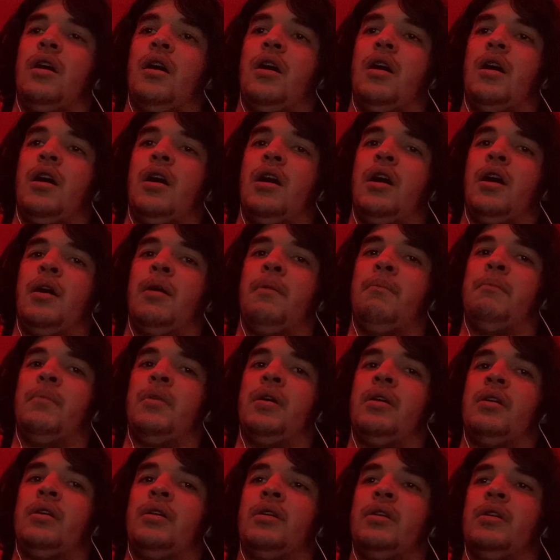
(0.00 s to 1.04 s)
Um,
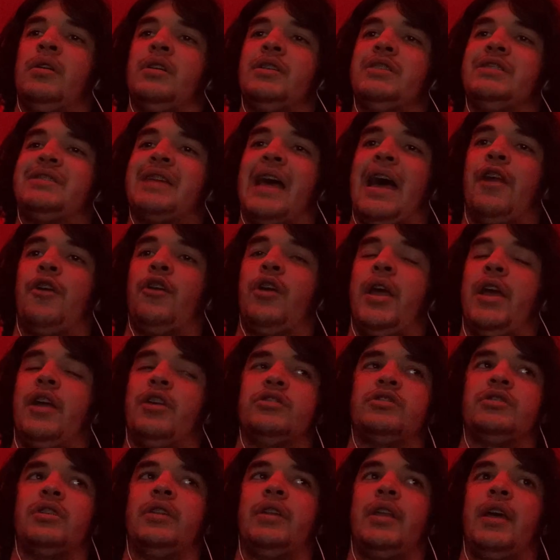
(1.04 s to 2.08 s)
Saturday or
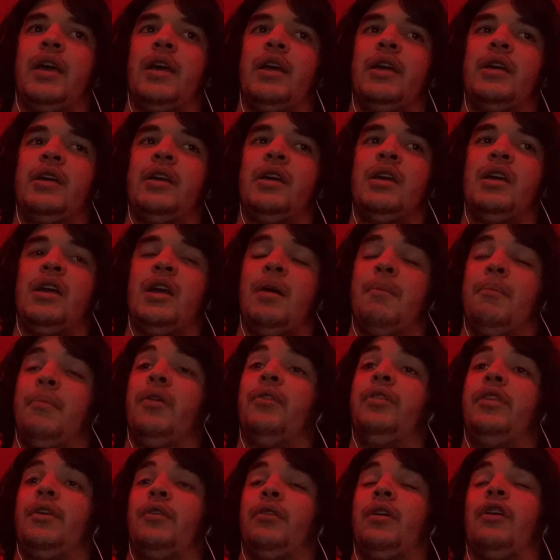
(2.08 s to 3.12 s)
Sunday.
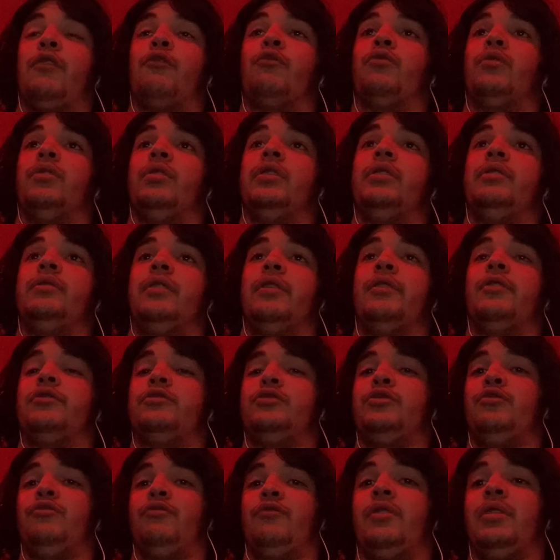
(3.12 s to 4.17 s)
But they're like really, they're
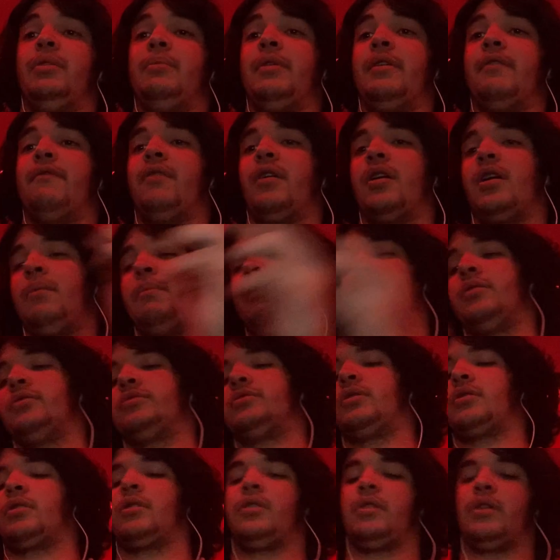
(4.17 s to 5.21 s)
two really big fucking
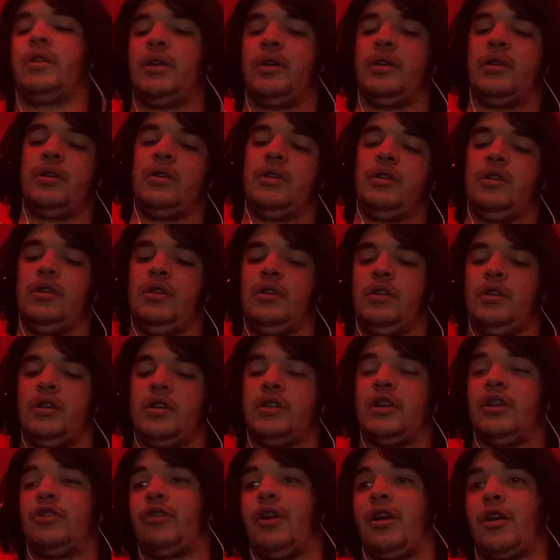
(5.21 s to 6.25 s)
meals, not gonna lie.
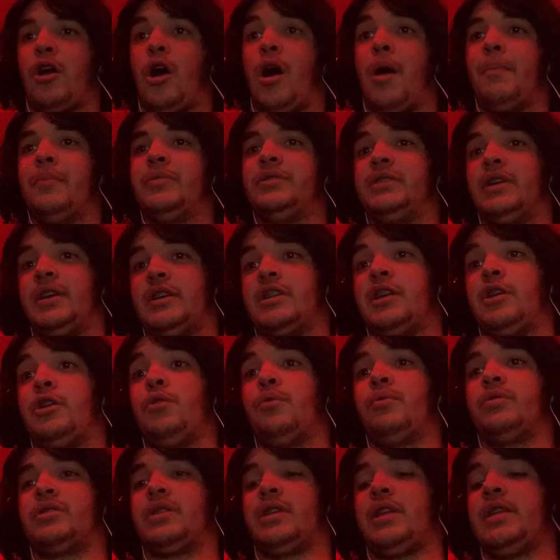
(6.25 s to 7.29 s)
Cause I tried to compensate, because I knew
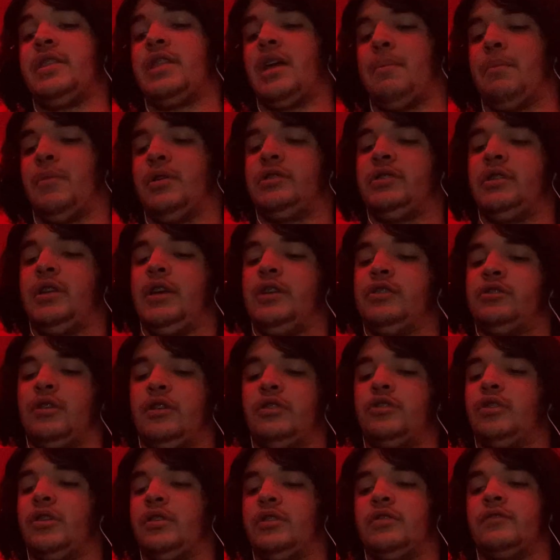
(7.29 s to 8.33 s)
I wasn't gonna eat that much today, so
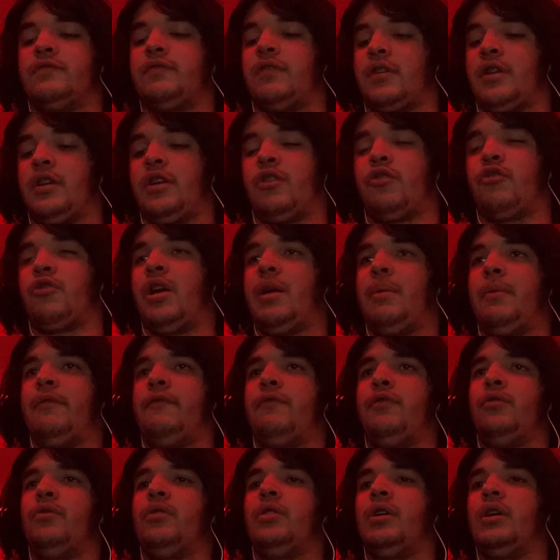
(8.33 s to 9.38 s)
I tried to fucking cram in
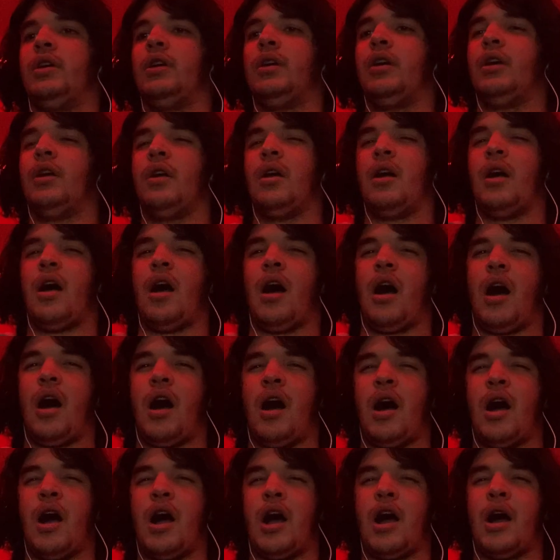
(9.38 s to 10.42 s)
food.
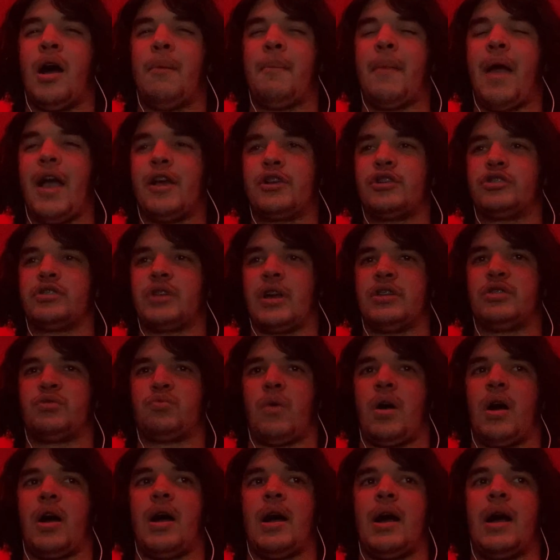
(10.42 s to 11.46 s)
Um, exercise
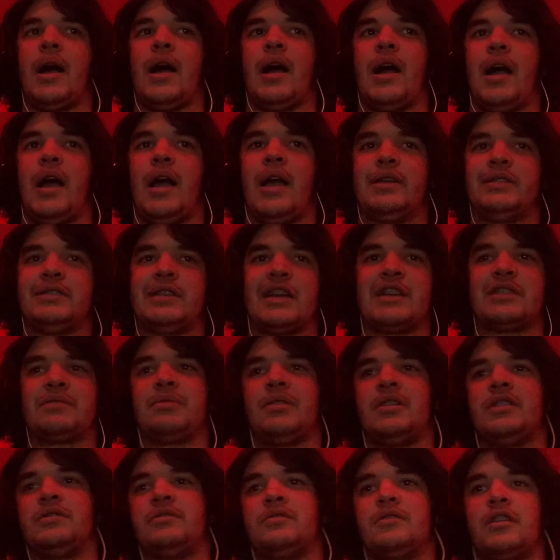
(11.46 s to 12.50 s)
wise,
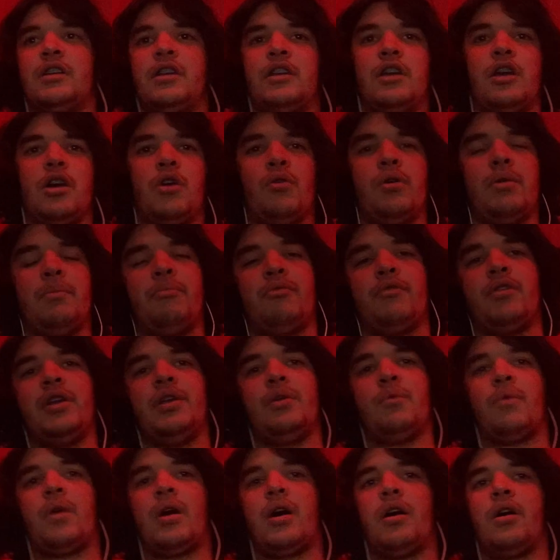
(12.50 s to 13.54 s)
exercise has been going
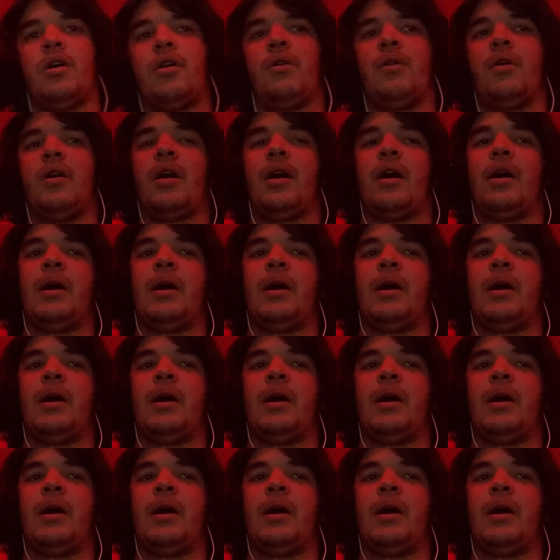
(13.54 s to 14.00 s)
pretty well.